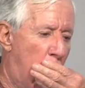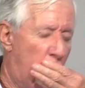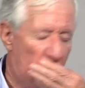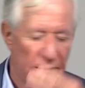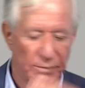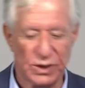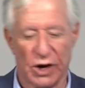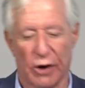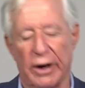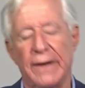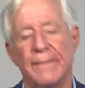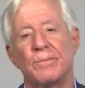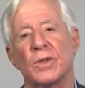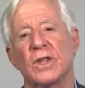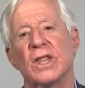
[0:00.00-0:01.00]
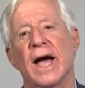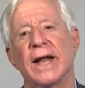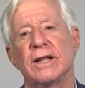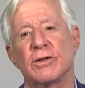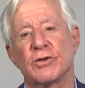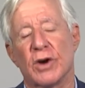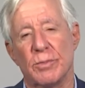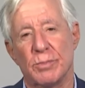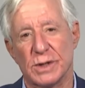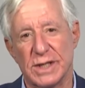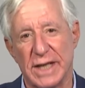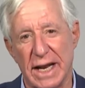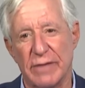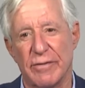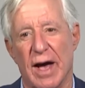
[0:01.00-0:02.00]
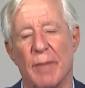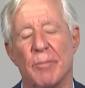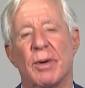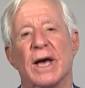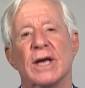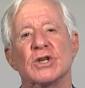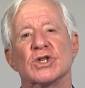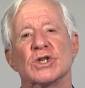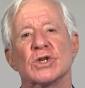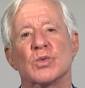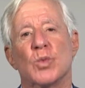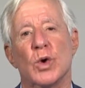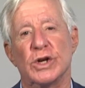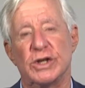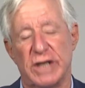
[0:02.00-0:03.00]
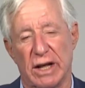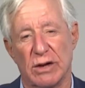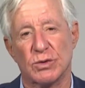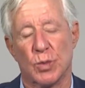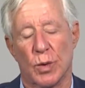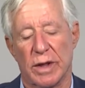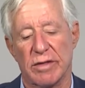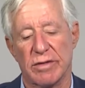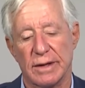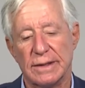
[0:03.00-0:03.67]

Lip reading: sorry, 93% of our patients were dealt with